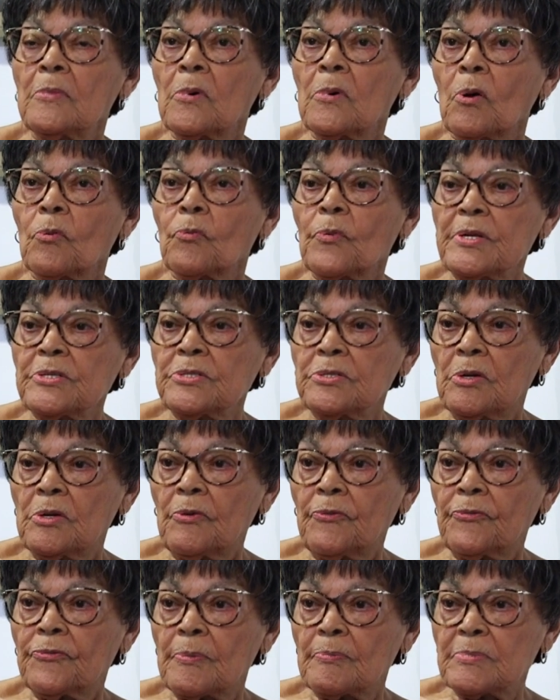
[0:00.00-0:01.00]

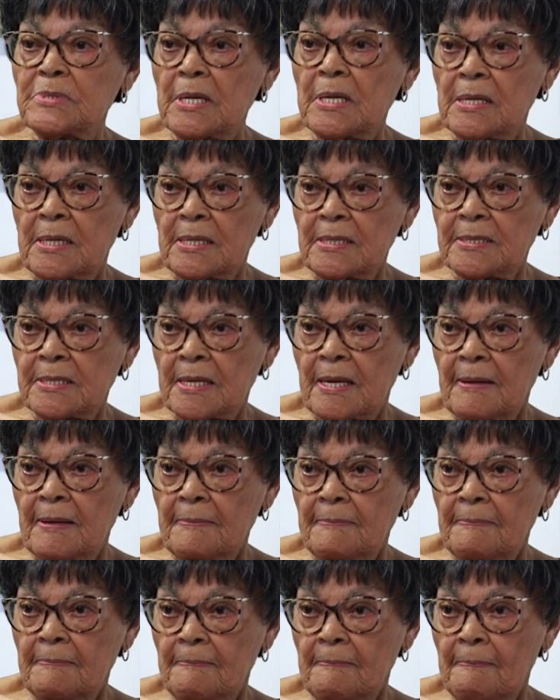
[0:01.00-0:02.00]
original from Tennessee.
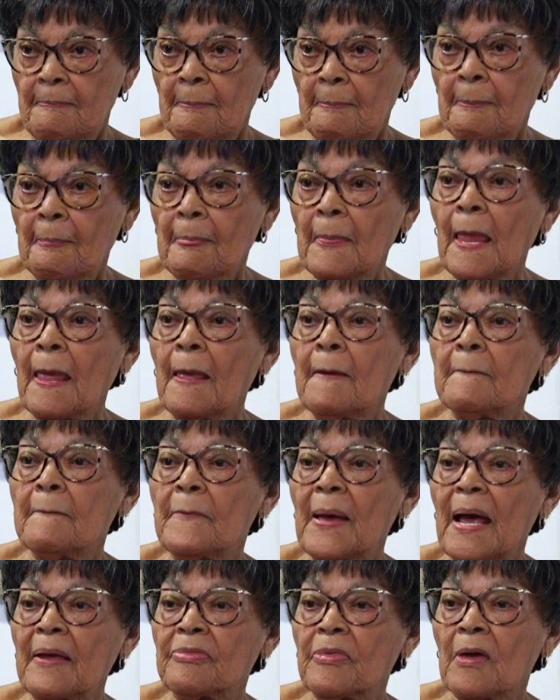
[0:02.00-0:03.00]

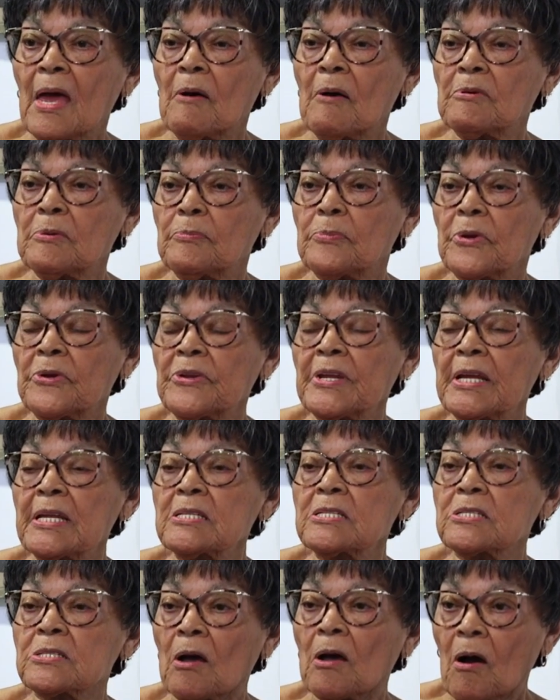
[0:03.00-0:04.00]
Back there I was
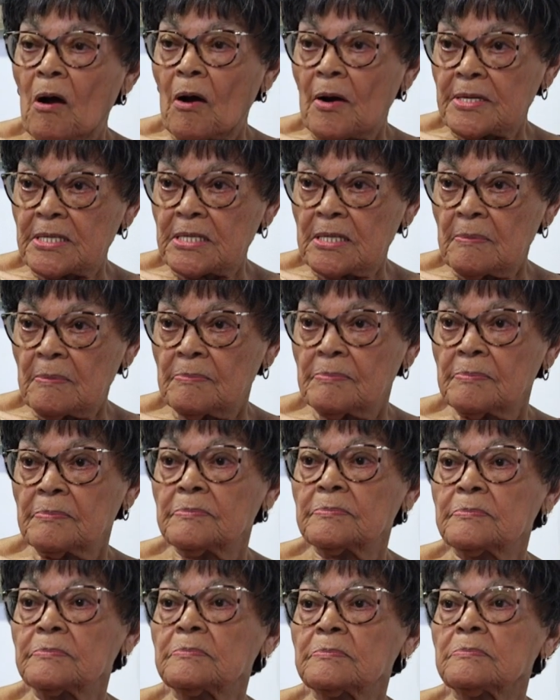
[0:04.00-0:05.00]
reading Stars
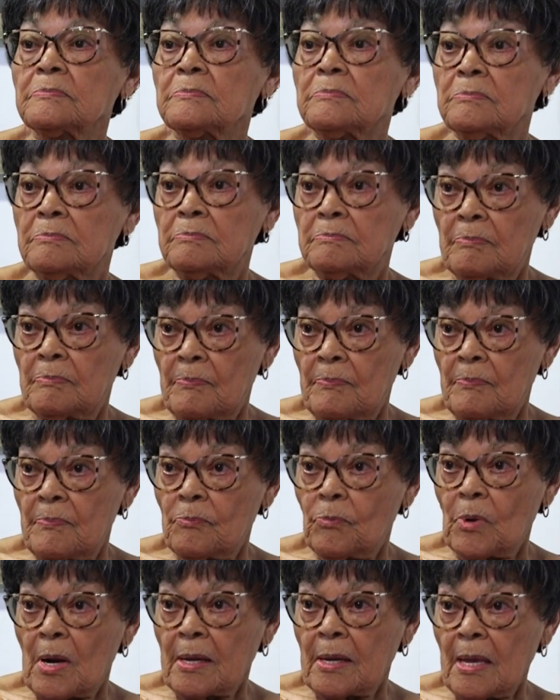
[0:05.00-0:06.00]

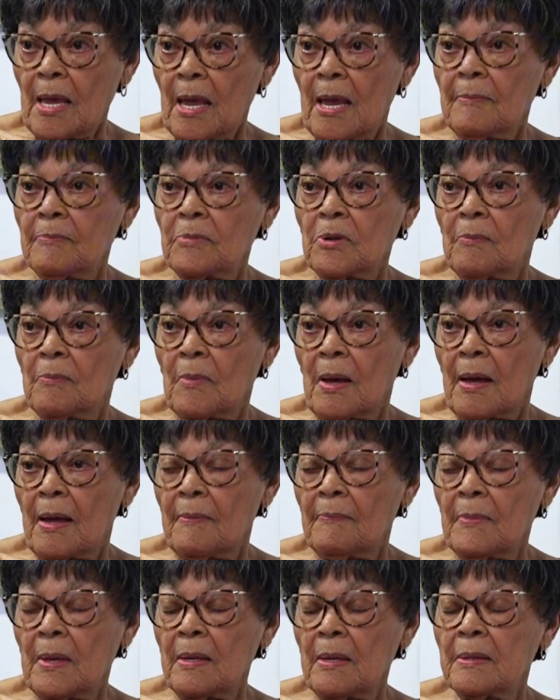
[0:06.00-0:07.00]
when I came to
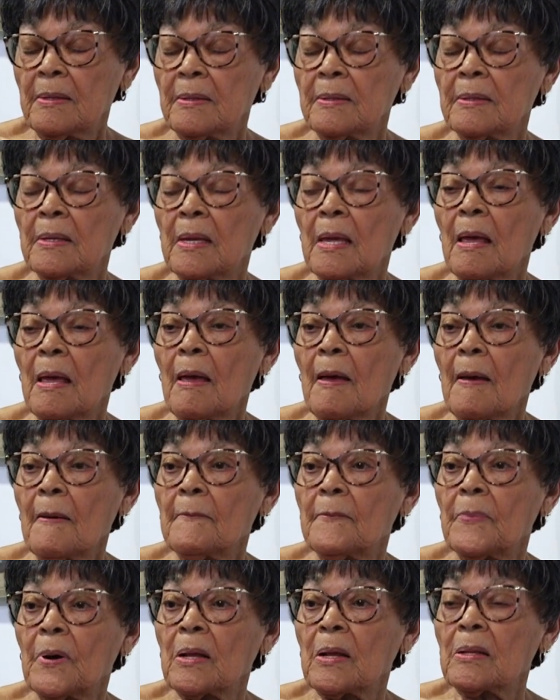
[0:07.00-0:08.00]
Miami.
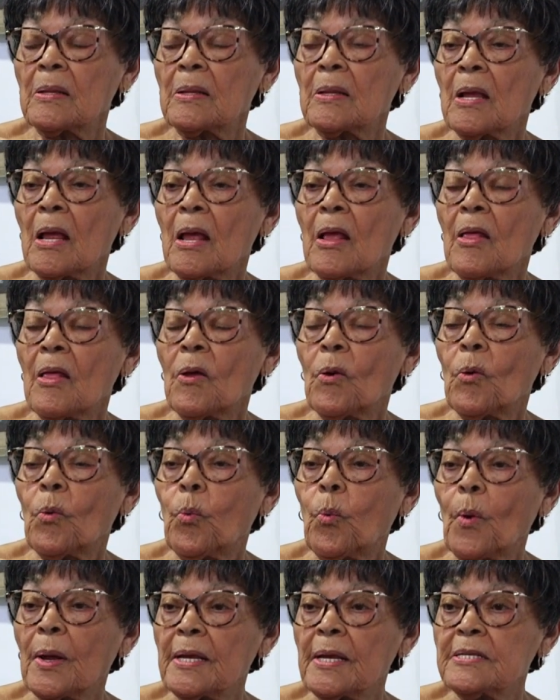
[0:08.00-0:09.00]
But
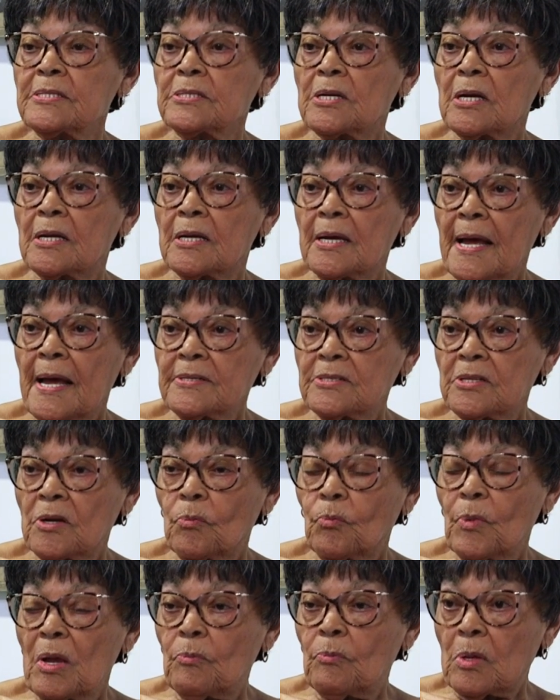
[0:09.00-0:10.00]
what is
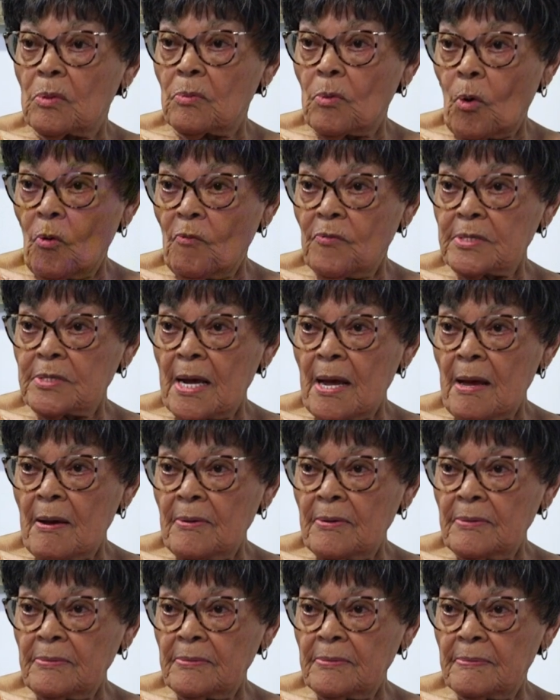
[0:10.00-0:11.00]
connecting me with
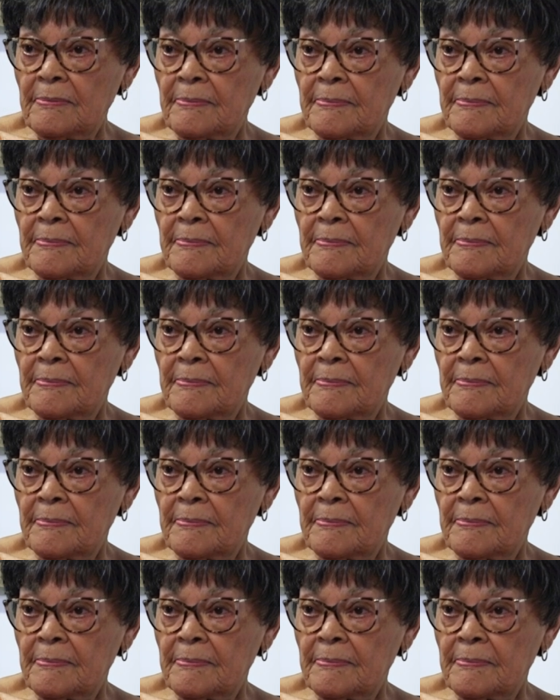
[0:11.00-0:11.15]
Overtown,